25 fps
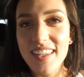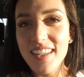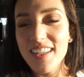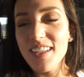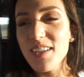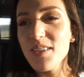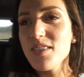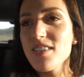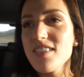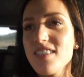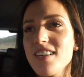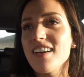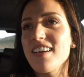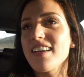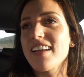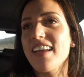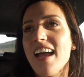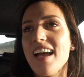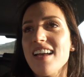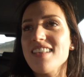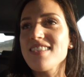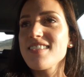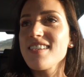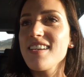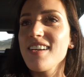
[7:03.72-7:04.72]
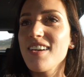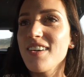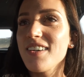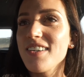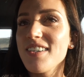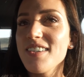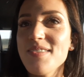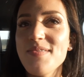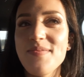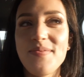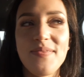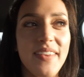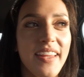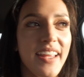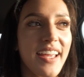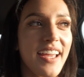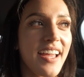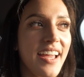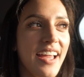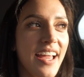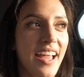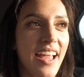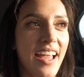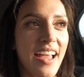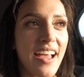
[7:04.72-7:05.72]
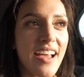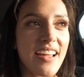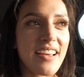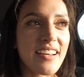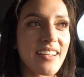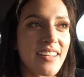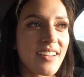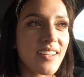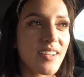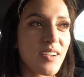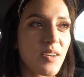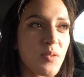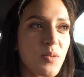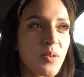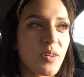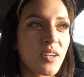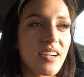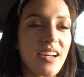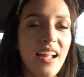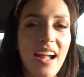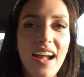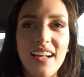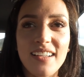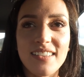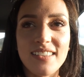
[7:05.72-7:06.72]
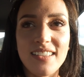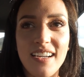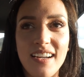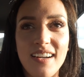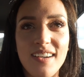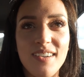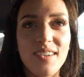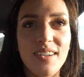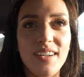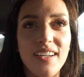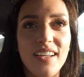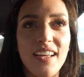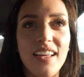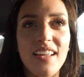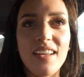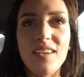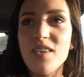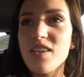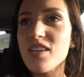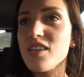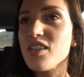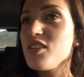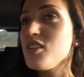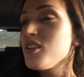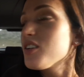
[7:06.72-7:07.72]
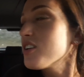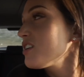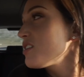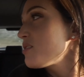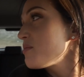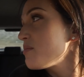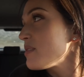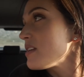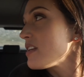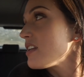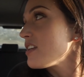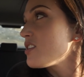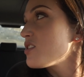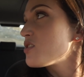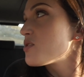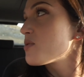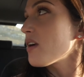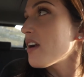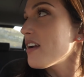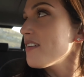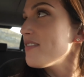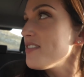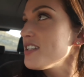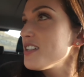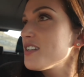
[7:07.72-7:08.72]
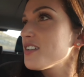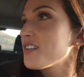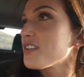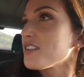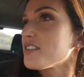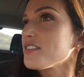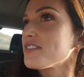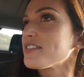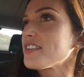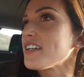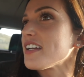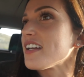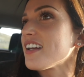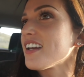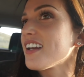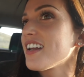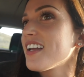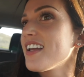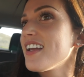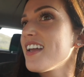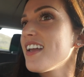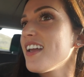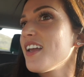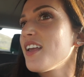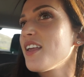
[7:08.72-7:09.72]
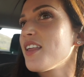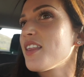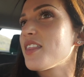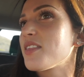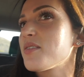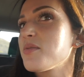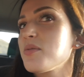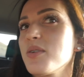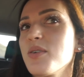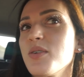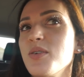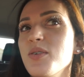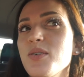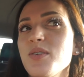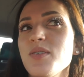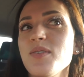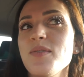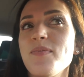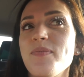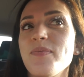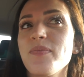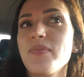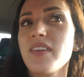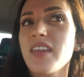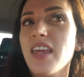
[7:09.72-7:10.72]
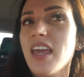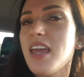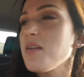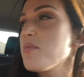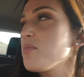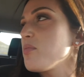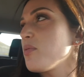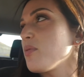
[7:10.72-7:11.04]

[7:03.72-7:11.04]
you just got a casting call, and we're gonna act it out. And you're gonna be driving your girlfriend through Cape